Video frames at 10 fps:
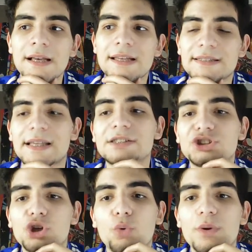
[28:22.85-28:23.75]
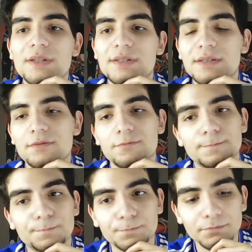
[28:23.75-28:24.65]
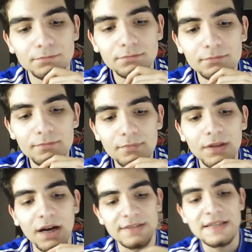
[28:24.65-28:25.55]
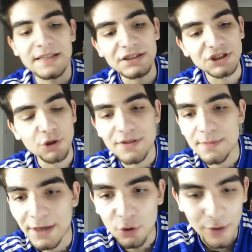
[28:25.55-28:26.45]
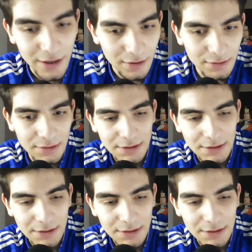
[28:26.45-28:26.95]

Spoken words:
Sancho is a bit quicker.